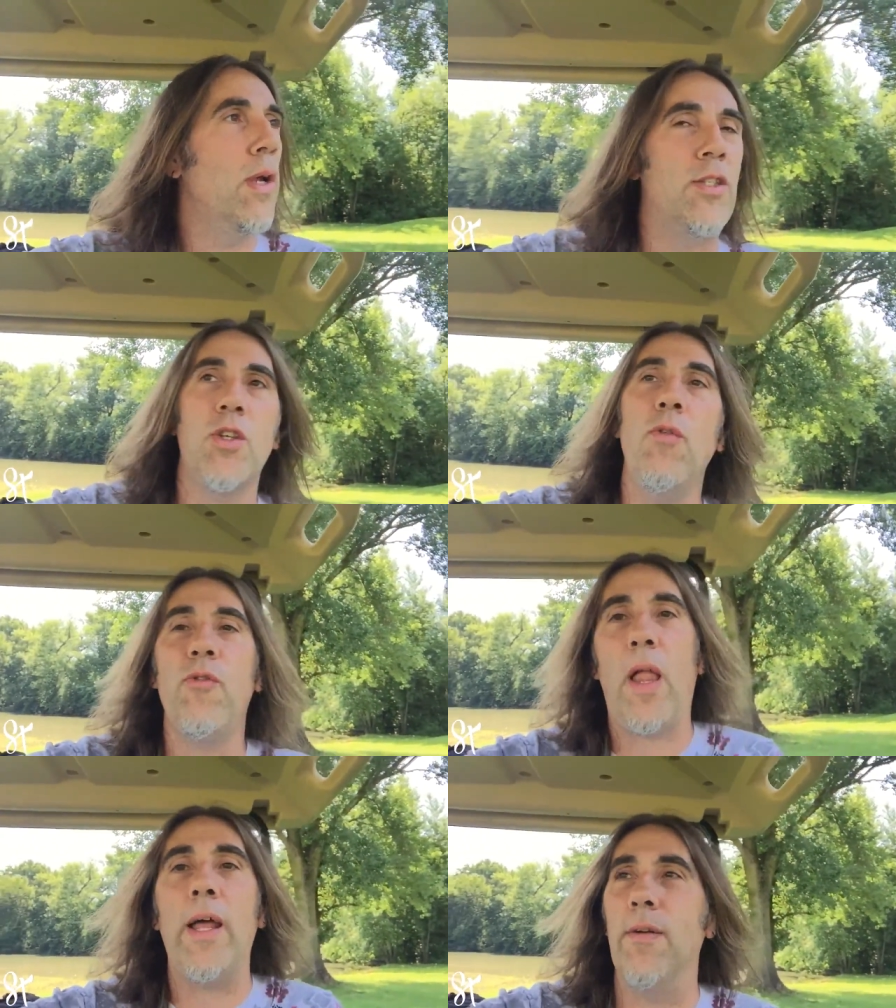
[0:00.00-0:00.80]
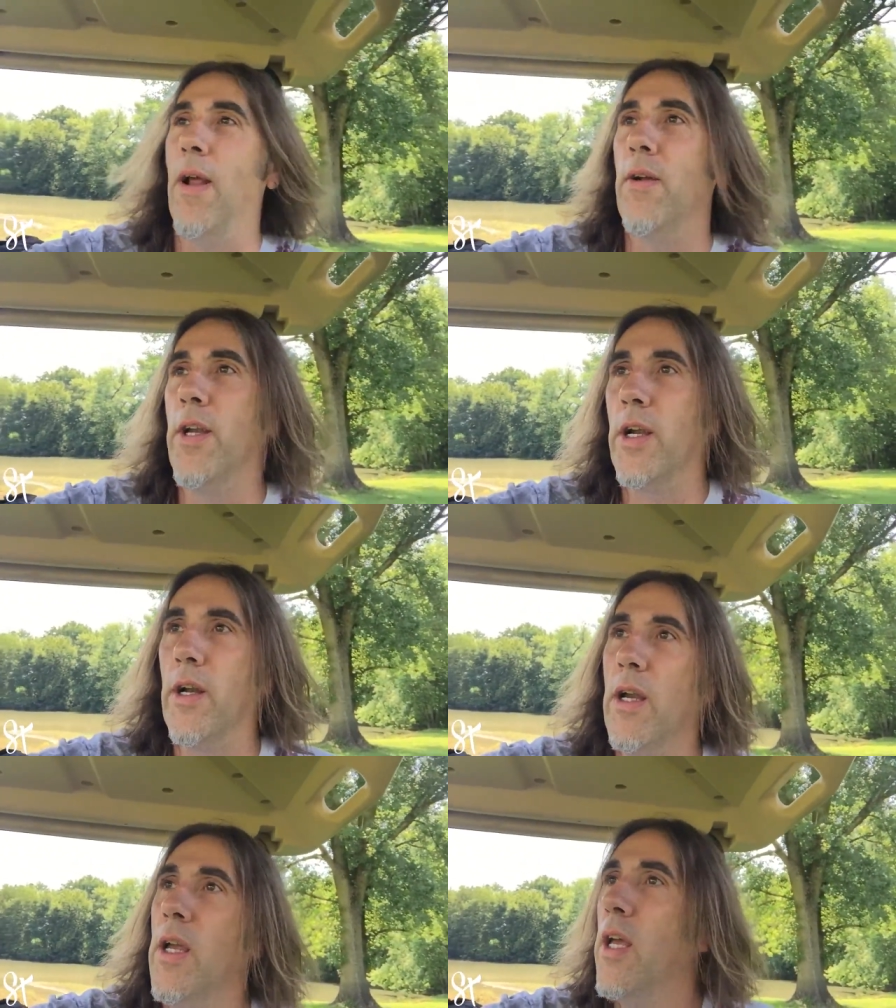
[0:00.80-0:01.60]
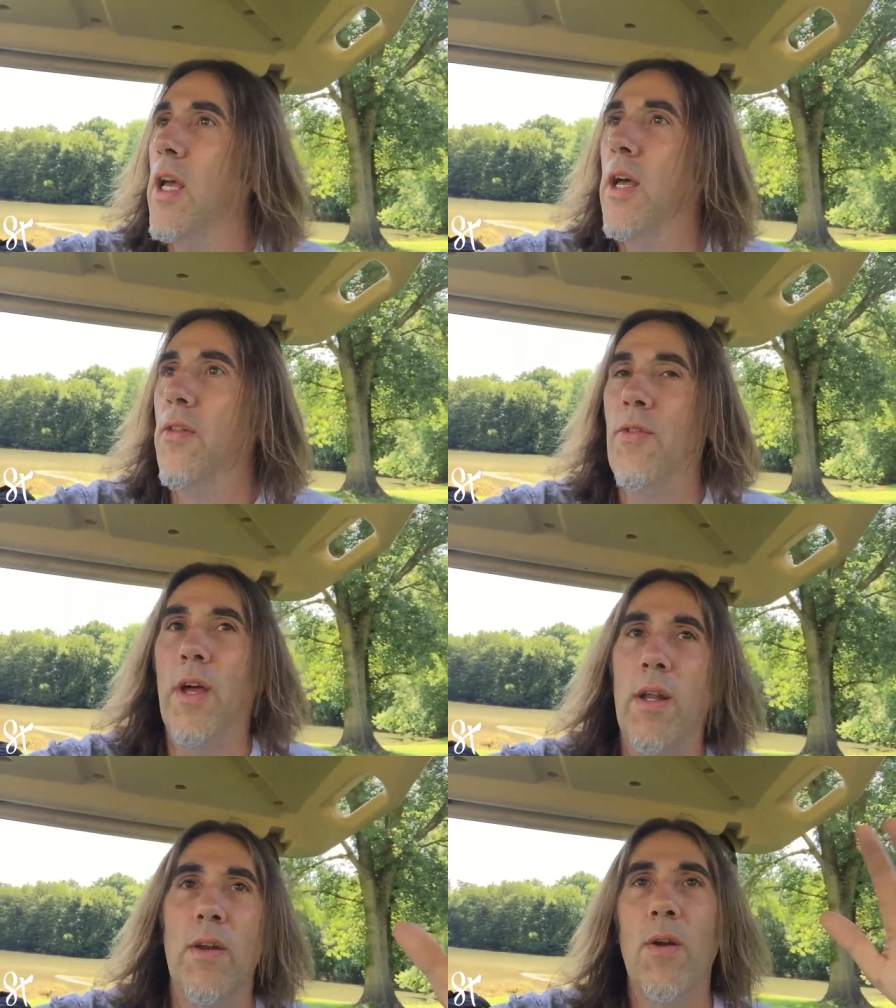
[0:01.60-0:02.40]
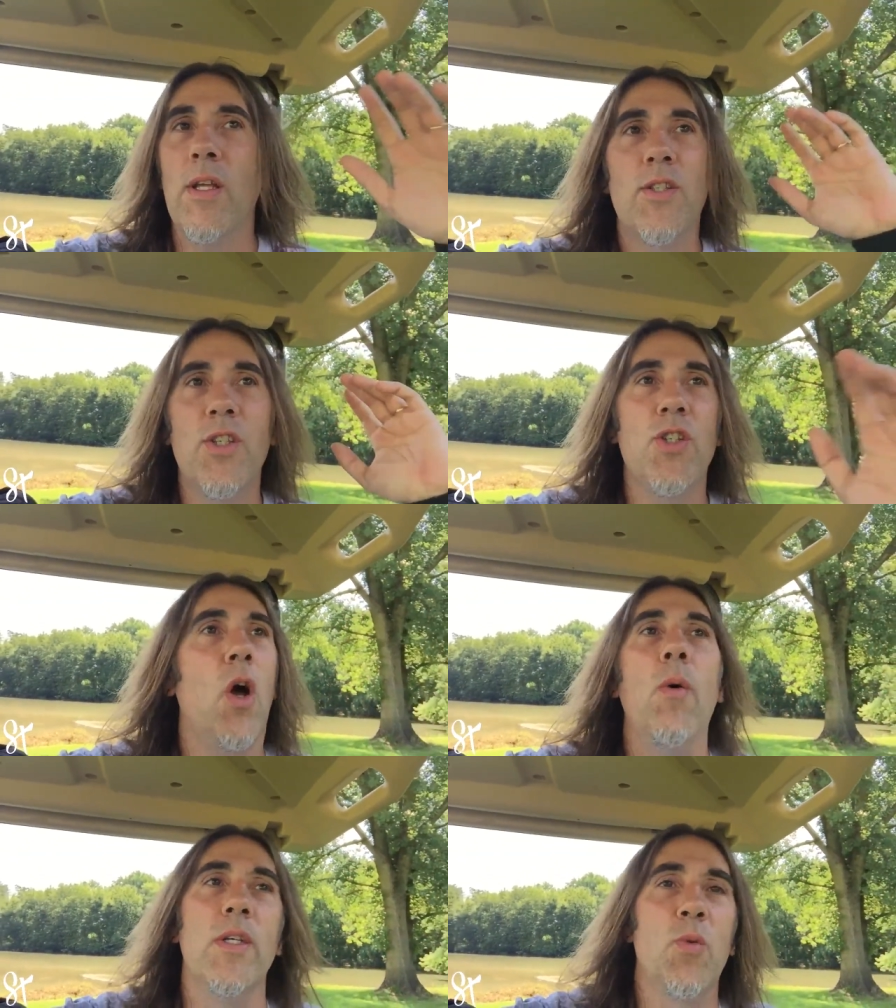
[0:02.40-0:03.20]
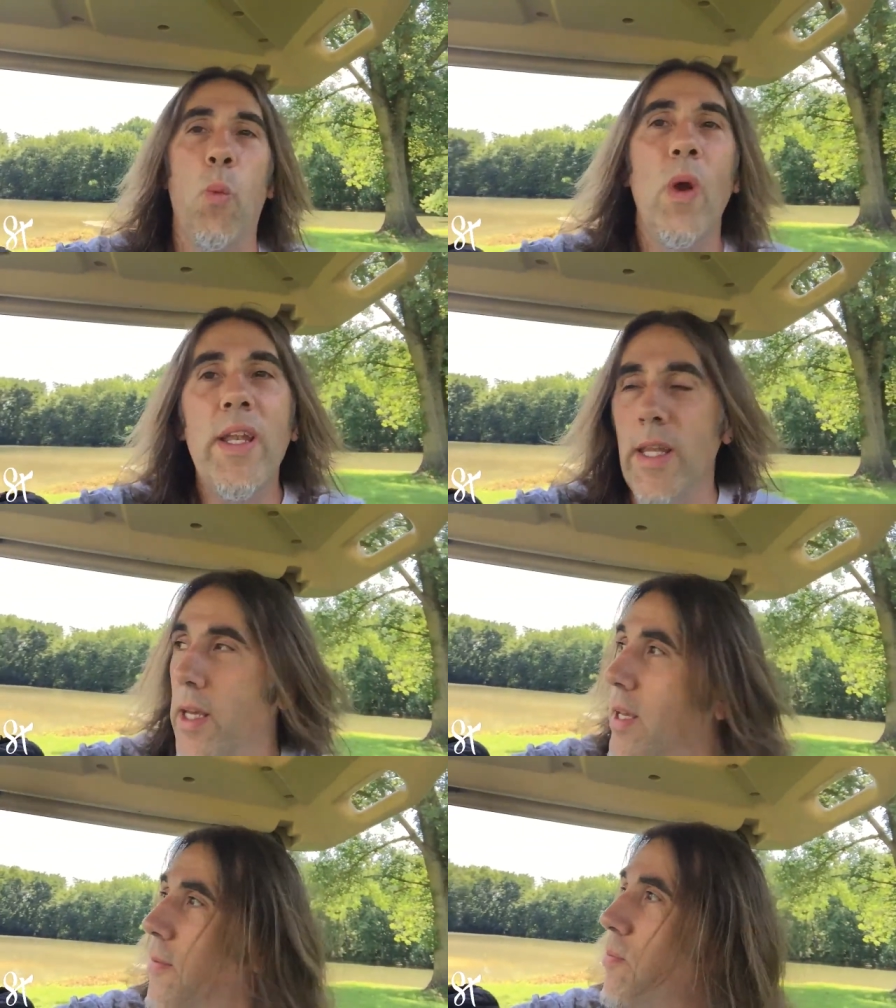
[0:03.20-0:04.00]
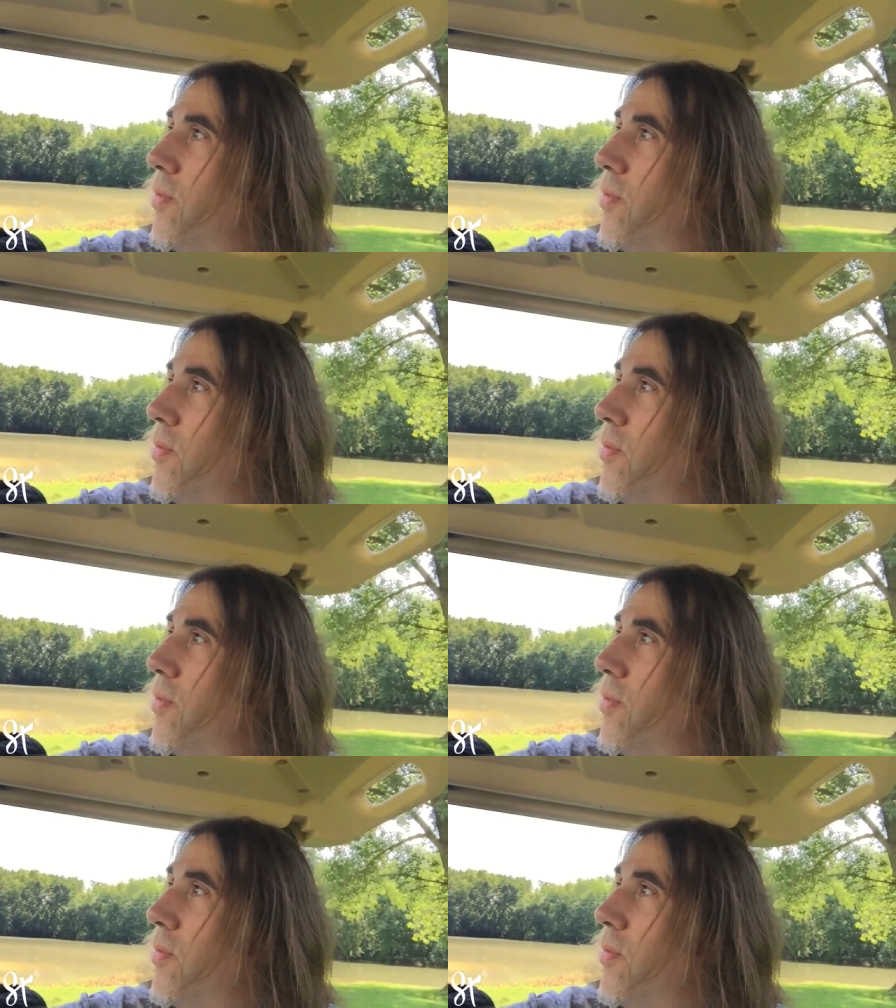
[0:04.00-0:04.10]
It's so flat around here that it's just always windy.